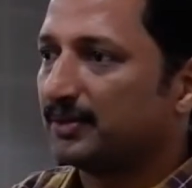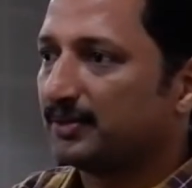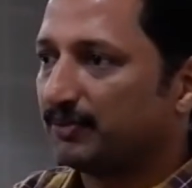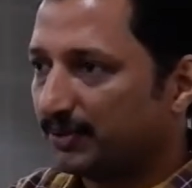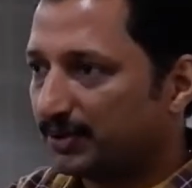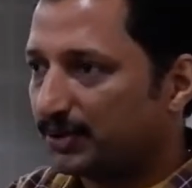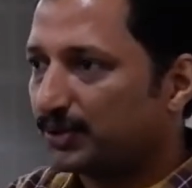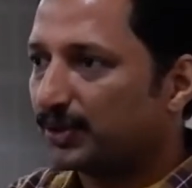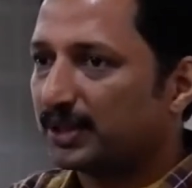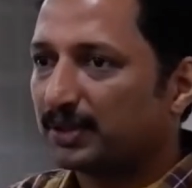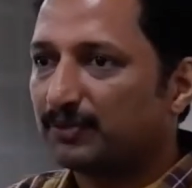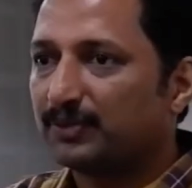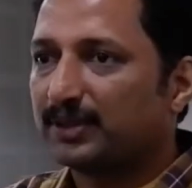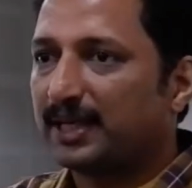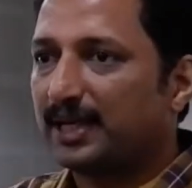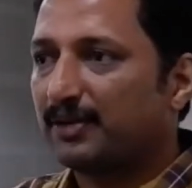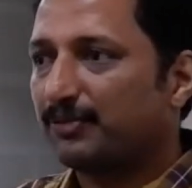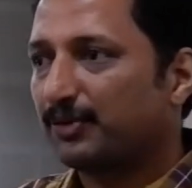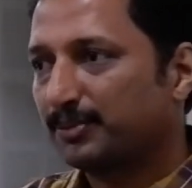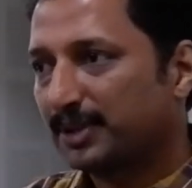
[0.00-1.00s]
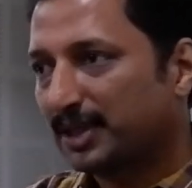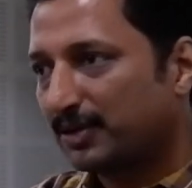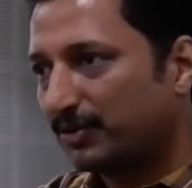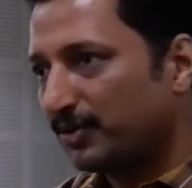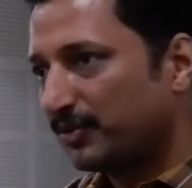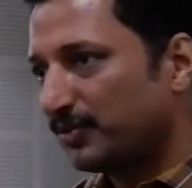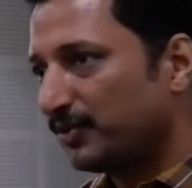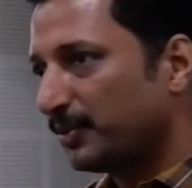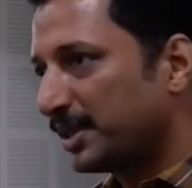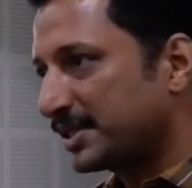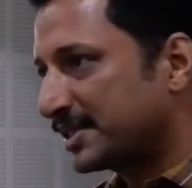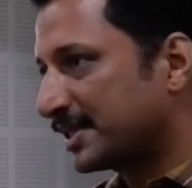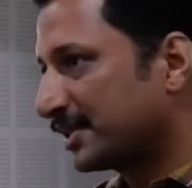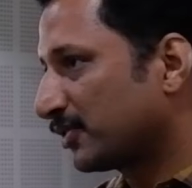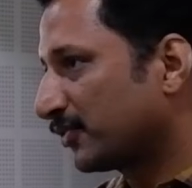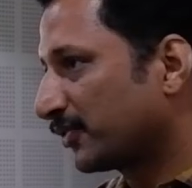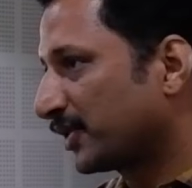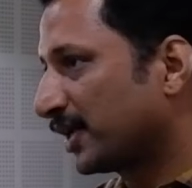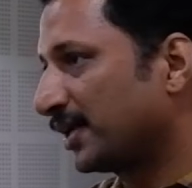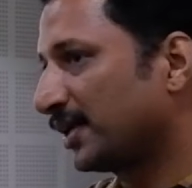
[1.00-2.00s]
together with AFM there will be a
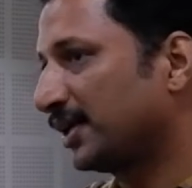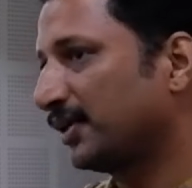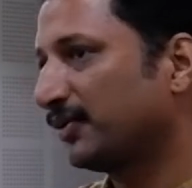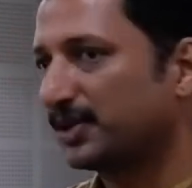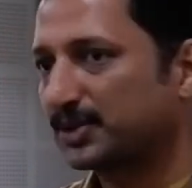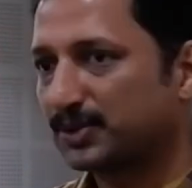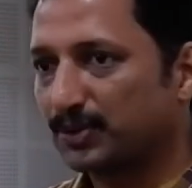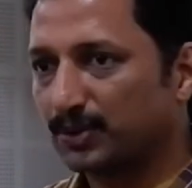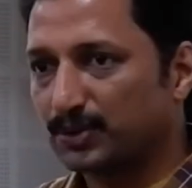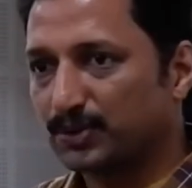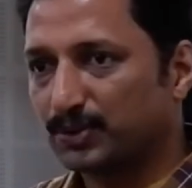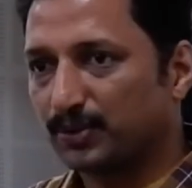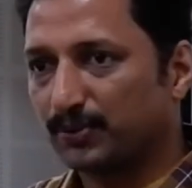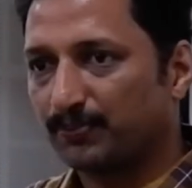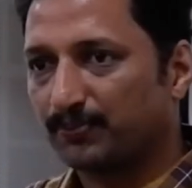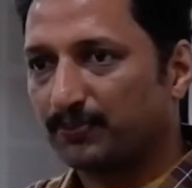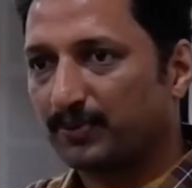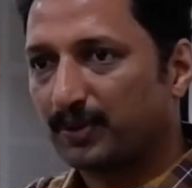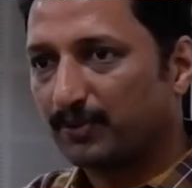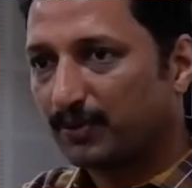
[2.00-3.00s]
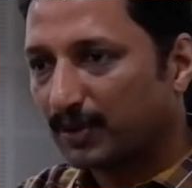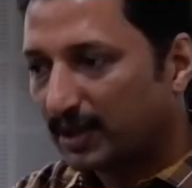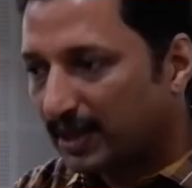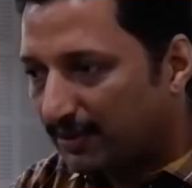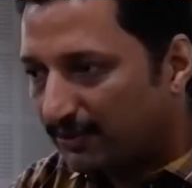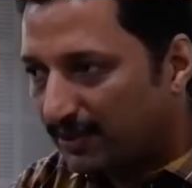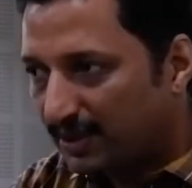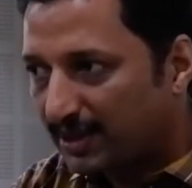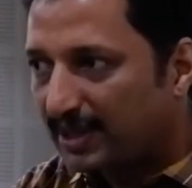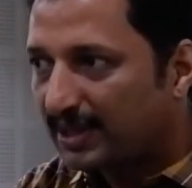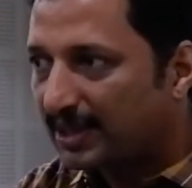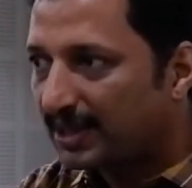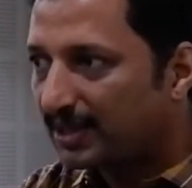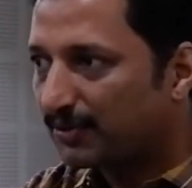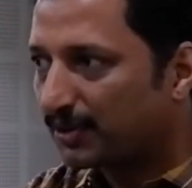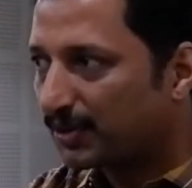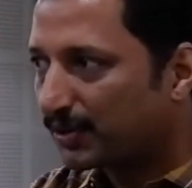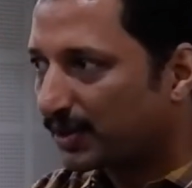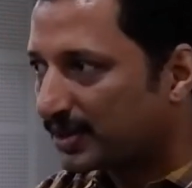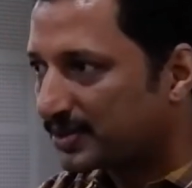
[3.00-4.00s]
set of cantilevers also. For every
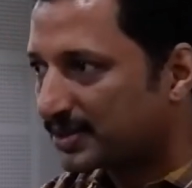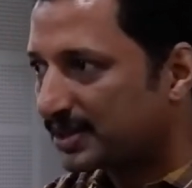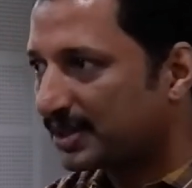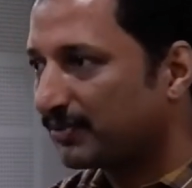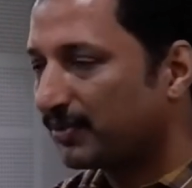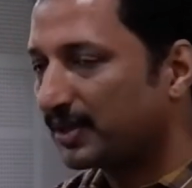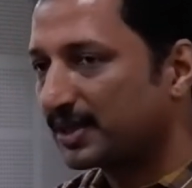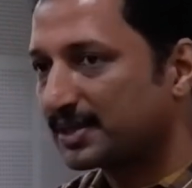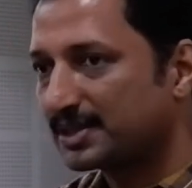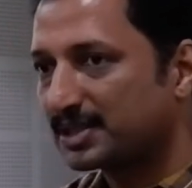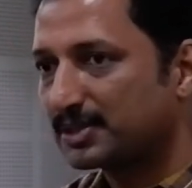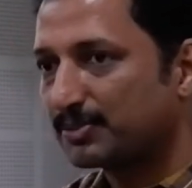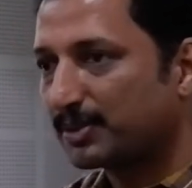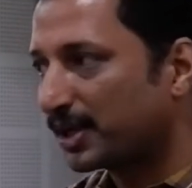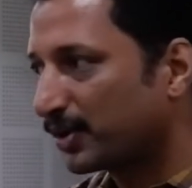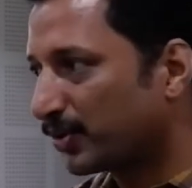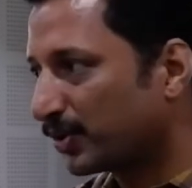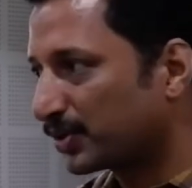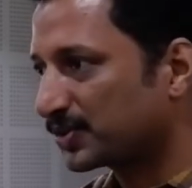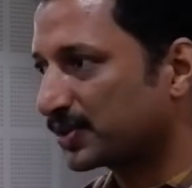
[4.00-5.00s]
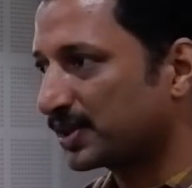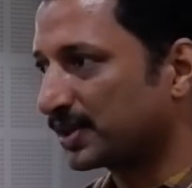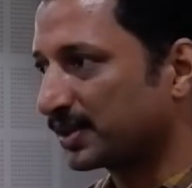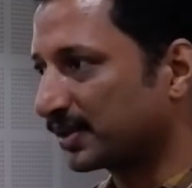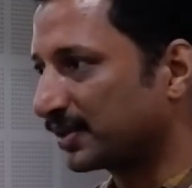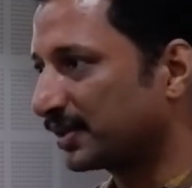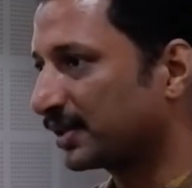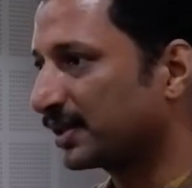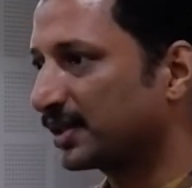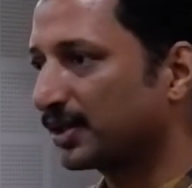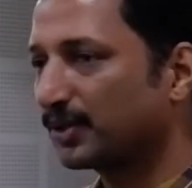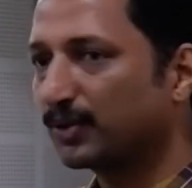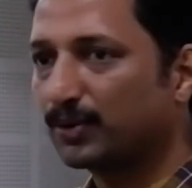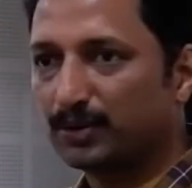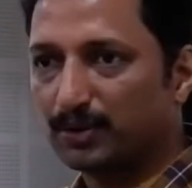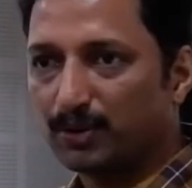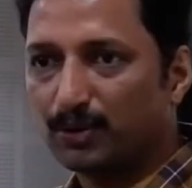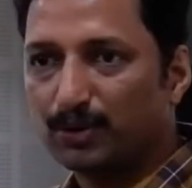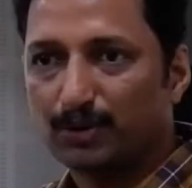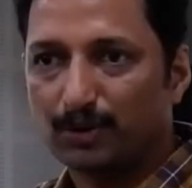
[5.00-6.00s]
cantilever you can see what is the spring constant written
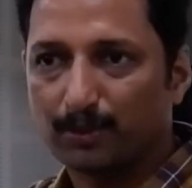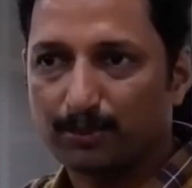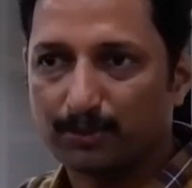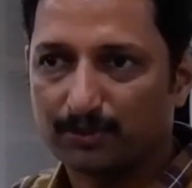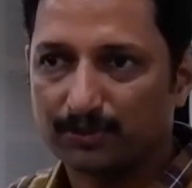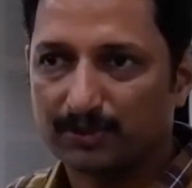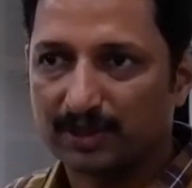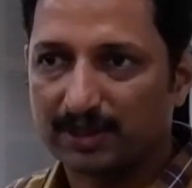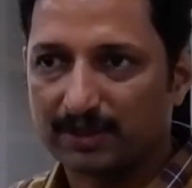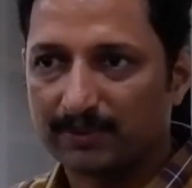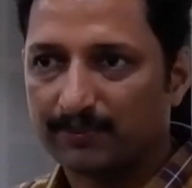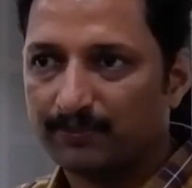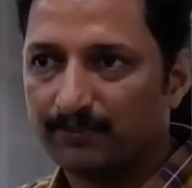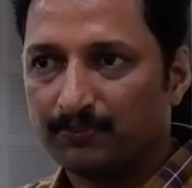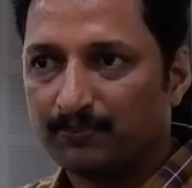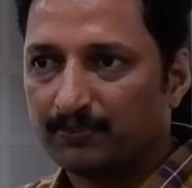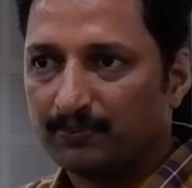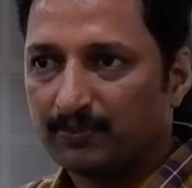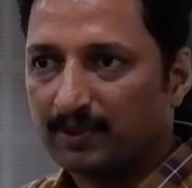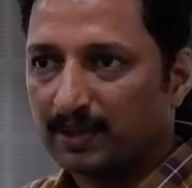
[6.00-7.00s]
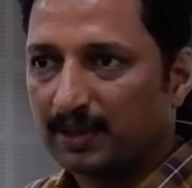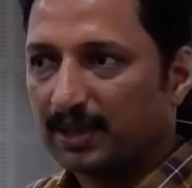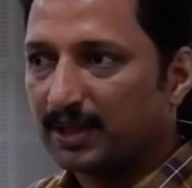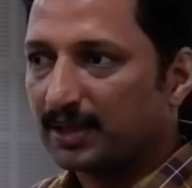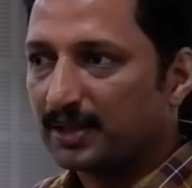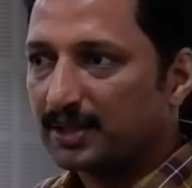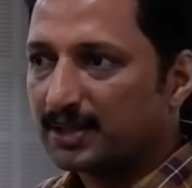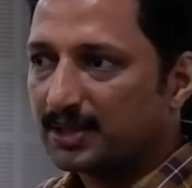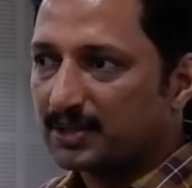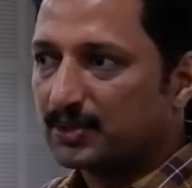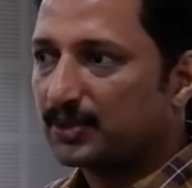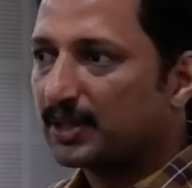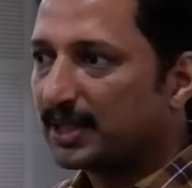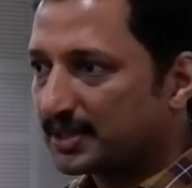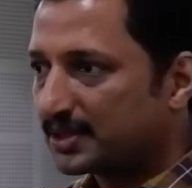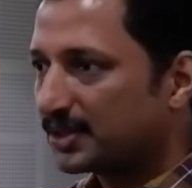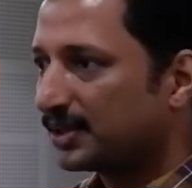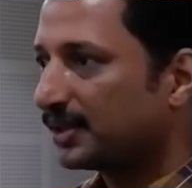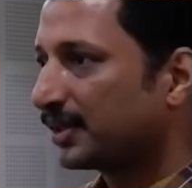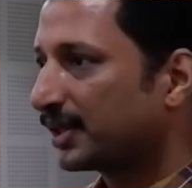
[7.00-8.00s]
on top of that. Okay, so that
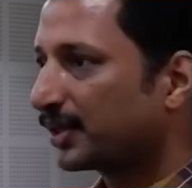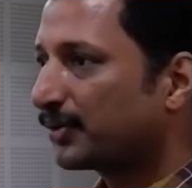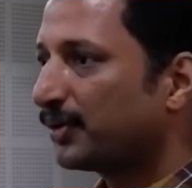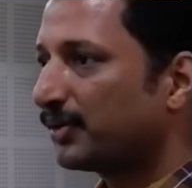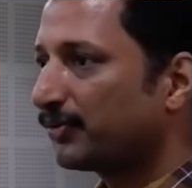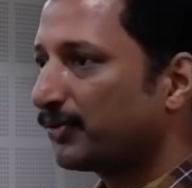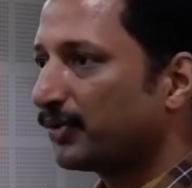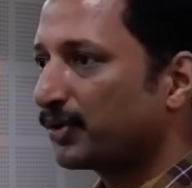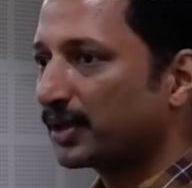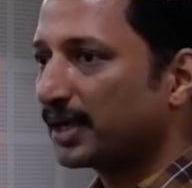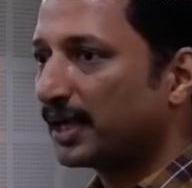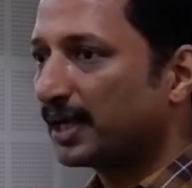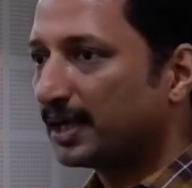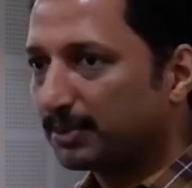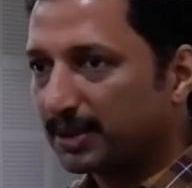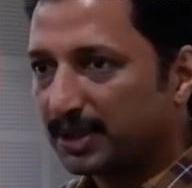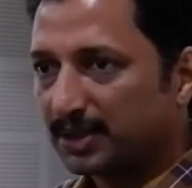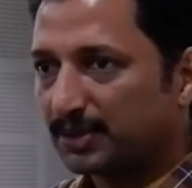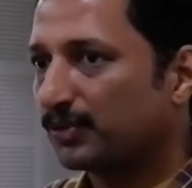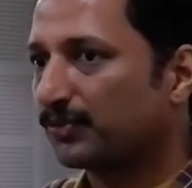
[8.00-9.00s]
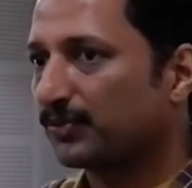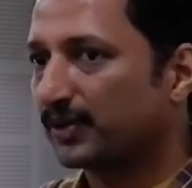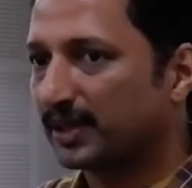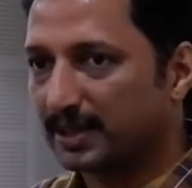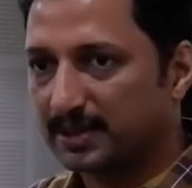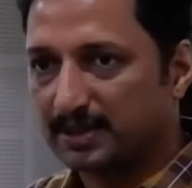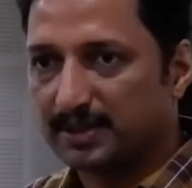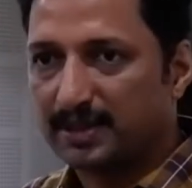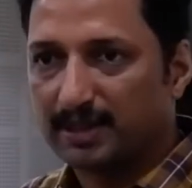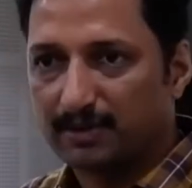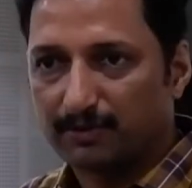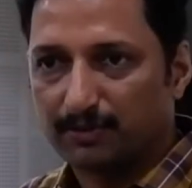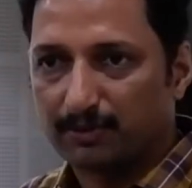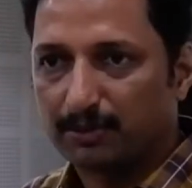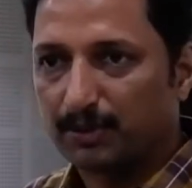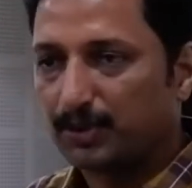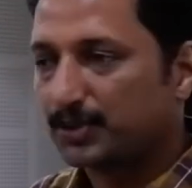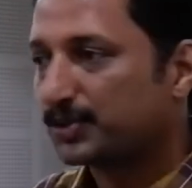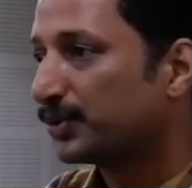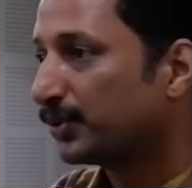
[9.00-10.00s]
is required for calibration of
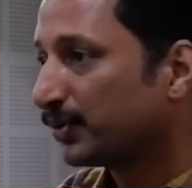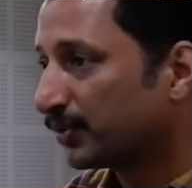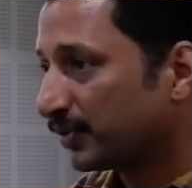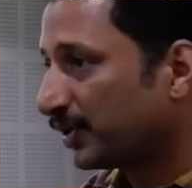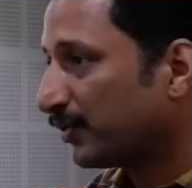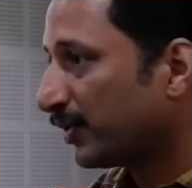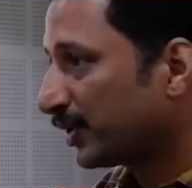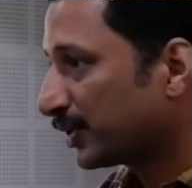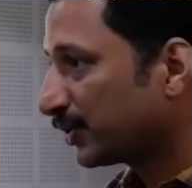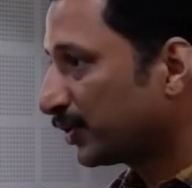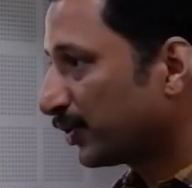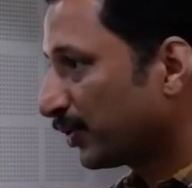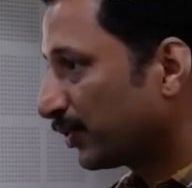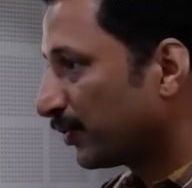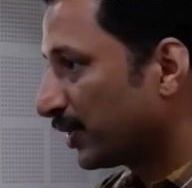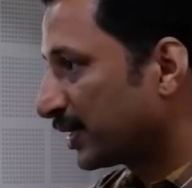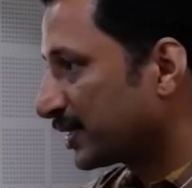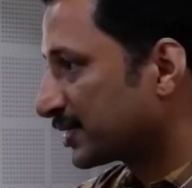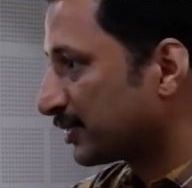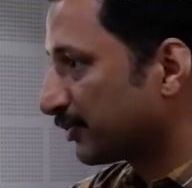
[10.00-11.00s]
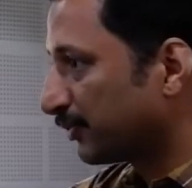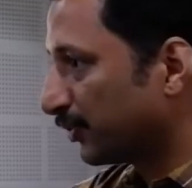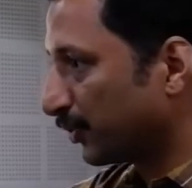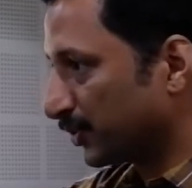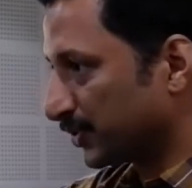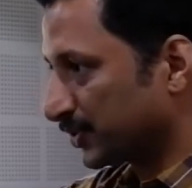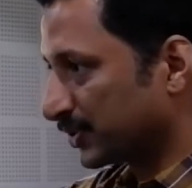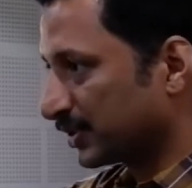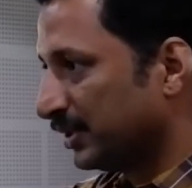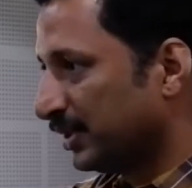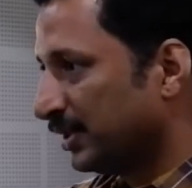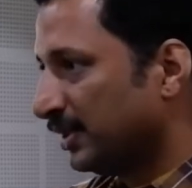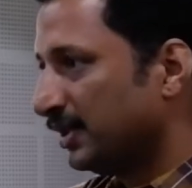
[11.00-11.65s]
AFM, because you want to know what is the force.